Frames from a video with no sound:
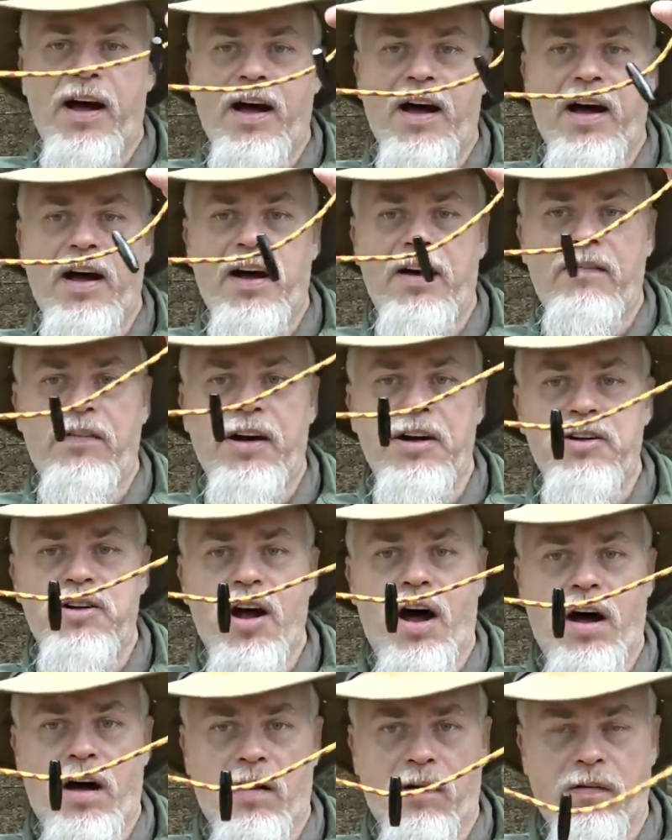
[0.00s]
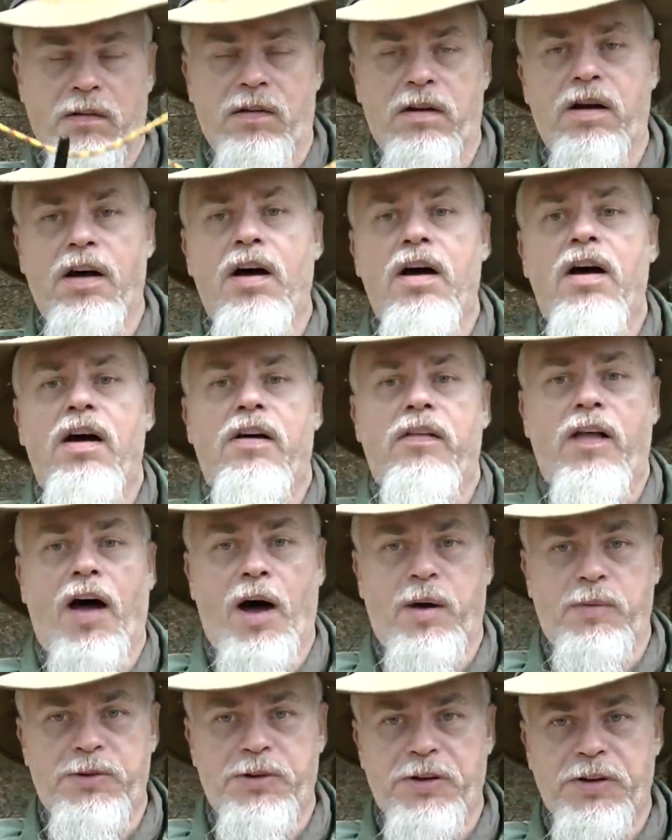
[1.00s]
I have a toggle. The
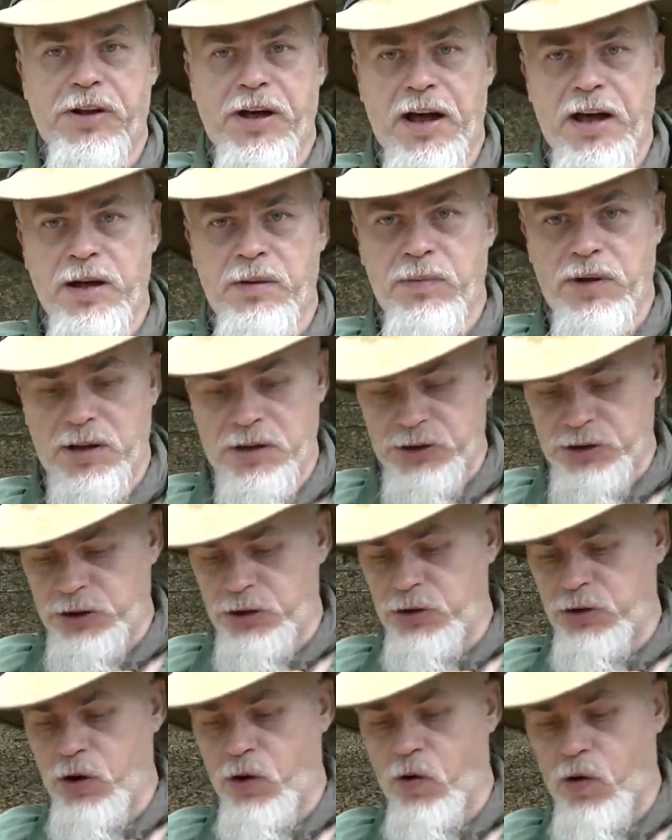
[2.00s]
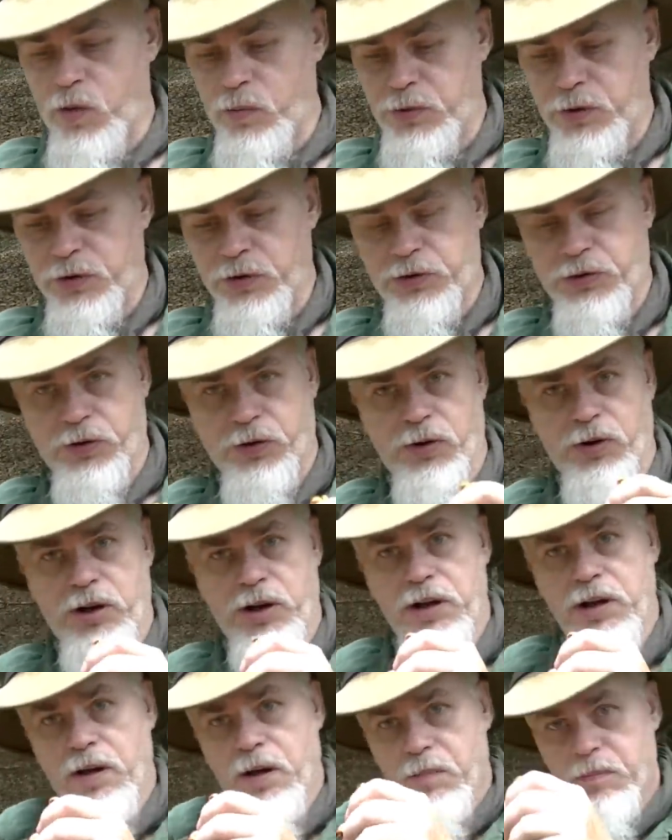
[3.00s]
object of the game is you go up to the
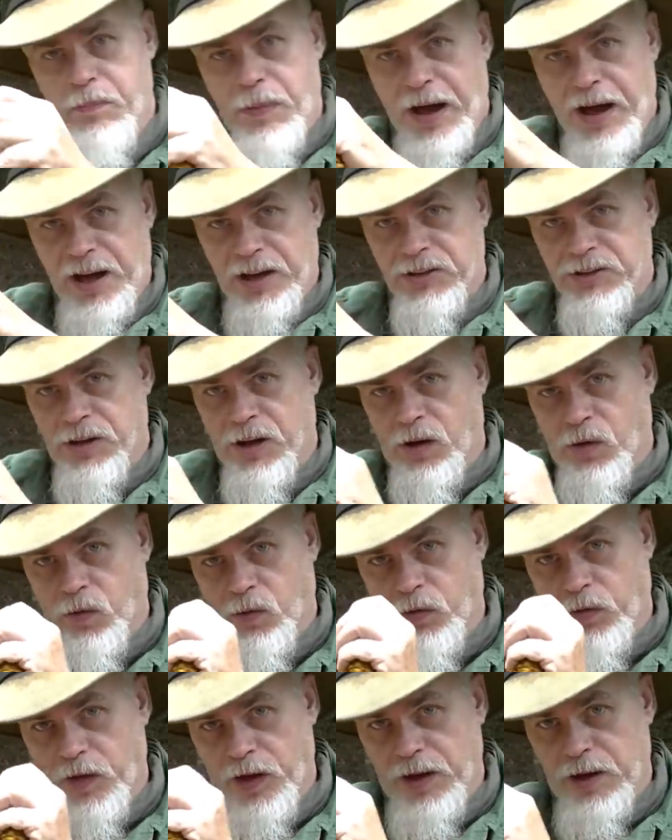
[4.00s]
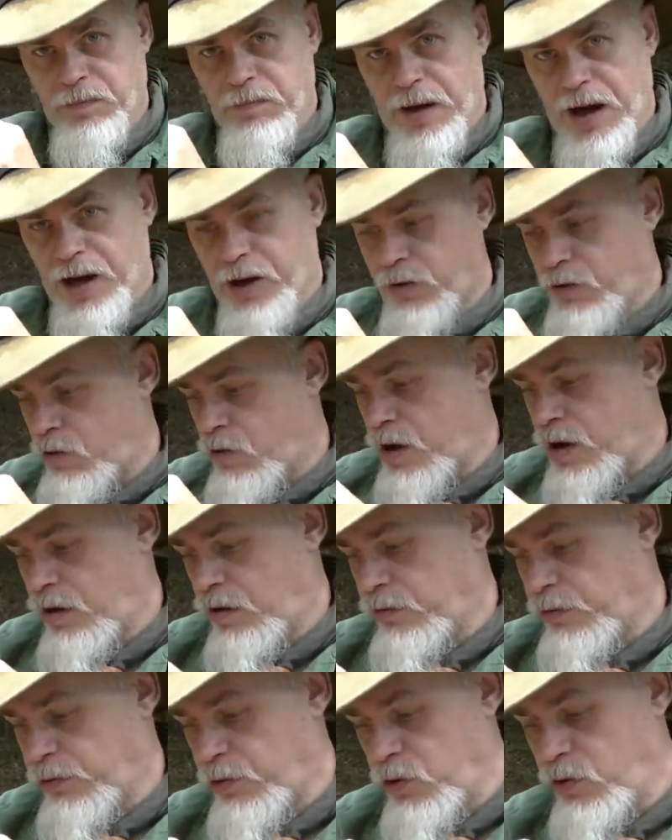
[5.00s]
tree, pass the whole thing back
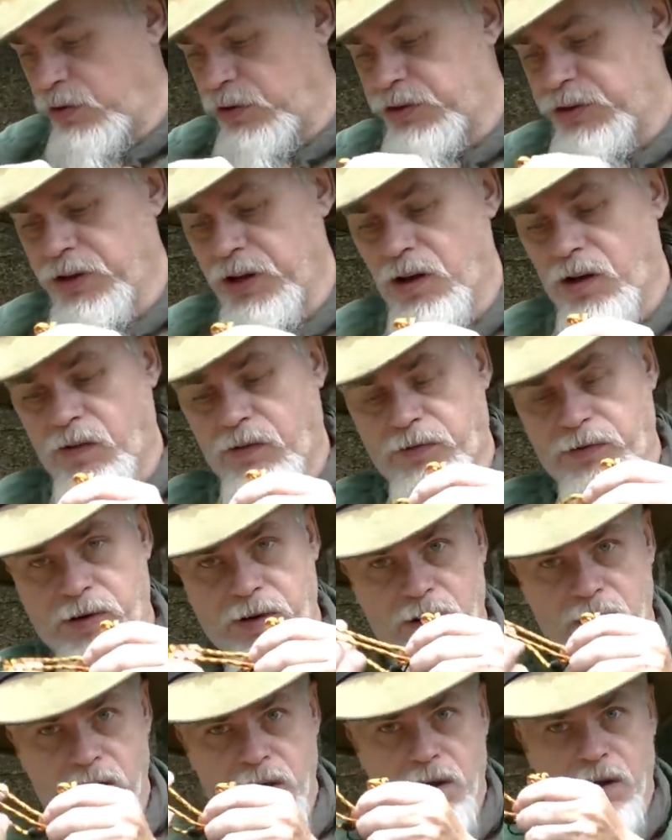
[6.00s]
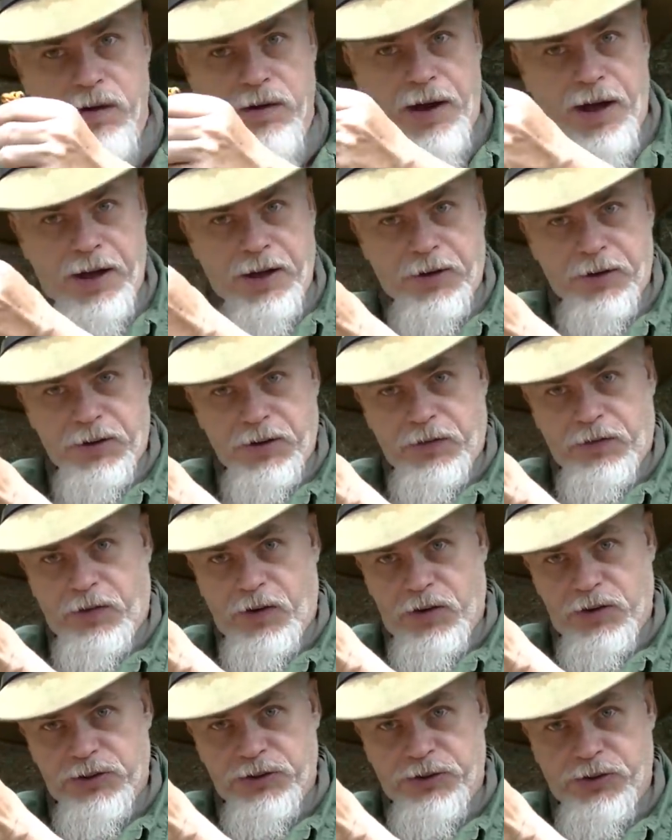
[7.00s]
around through itself, anchor the
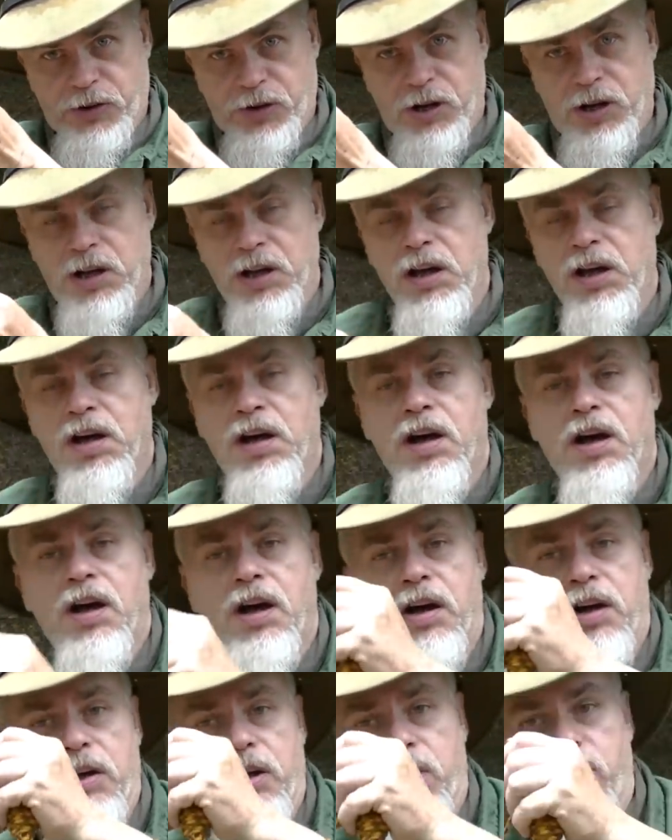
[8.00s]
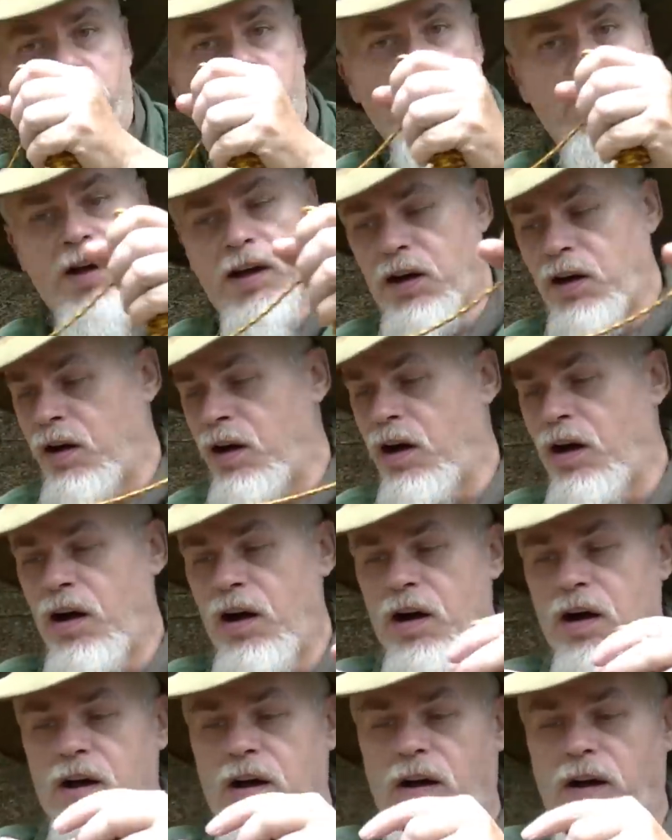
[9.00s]
first tree. You would then
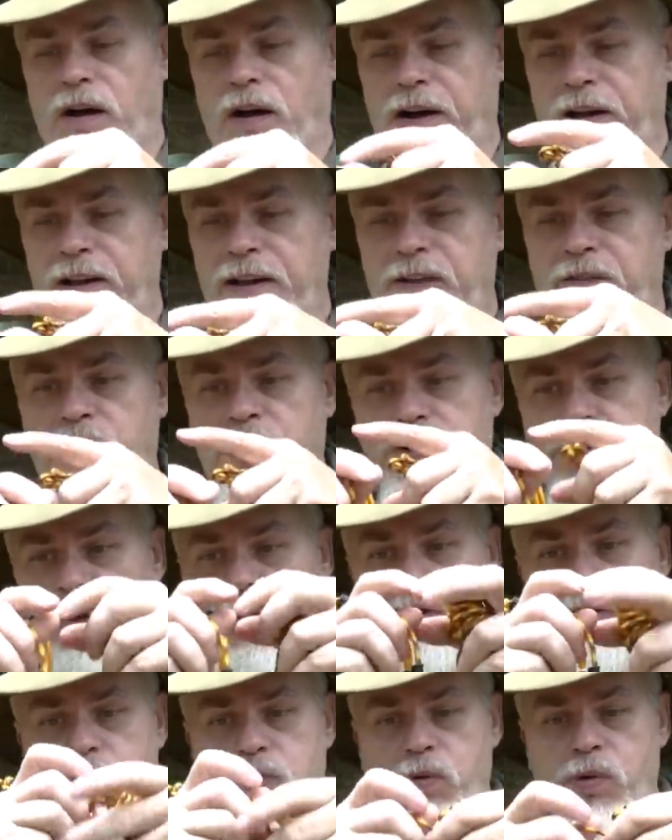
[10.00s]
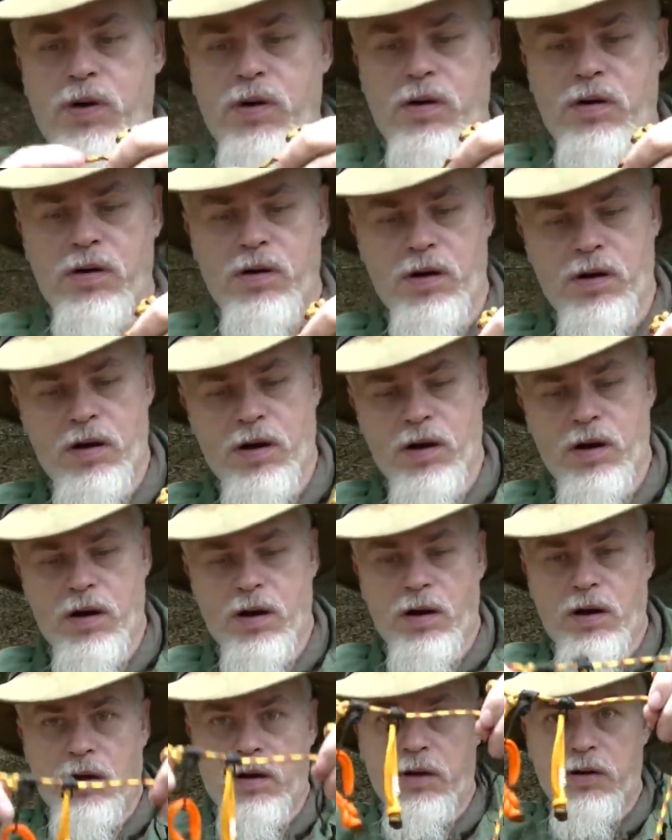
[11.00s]
leave the two
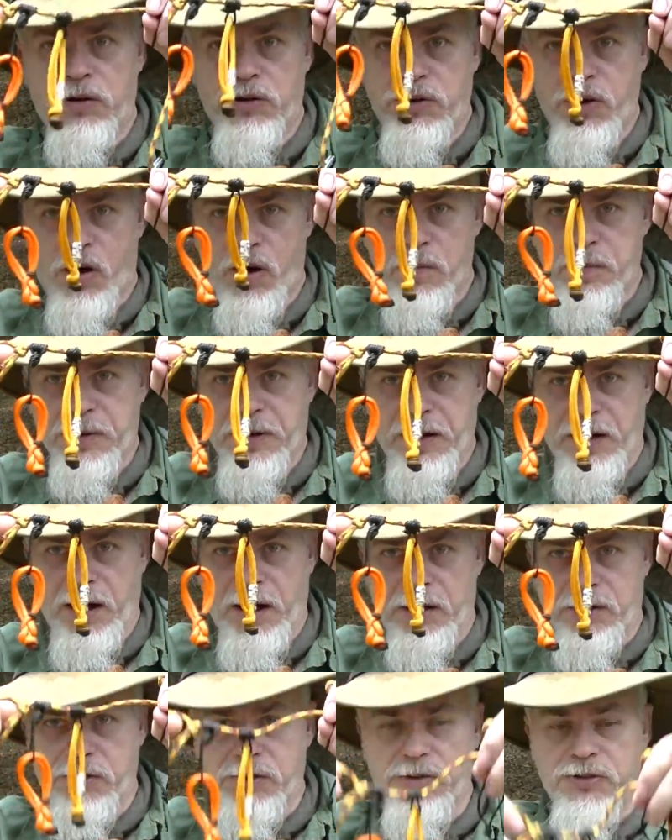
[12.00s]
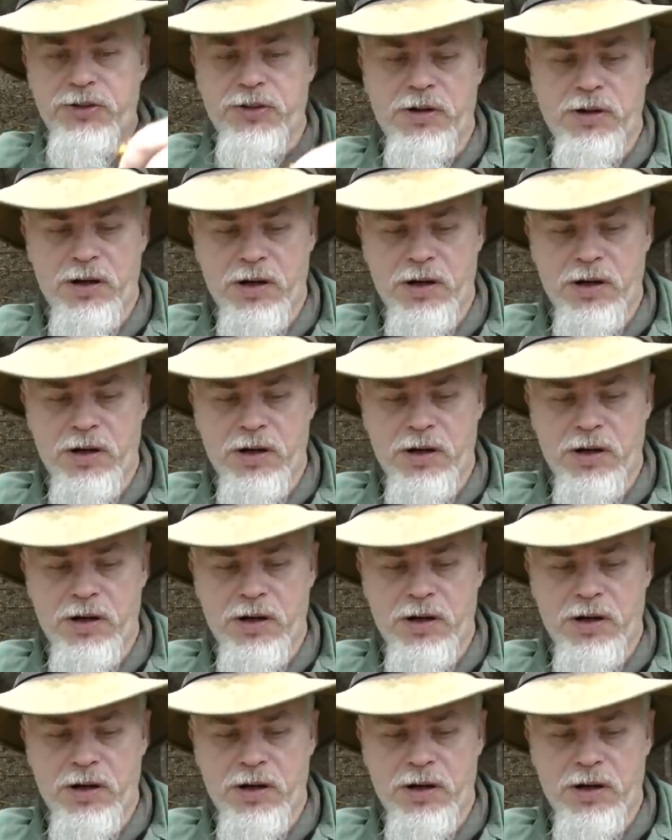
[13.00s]
tarp connectors,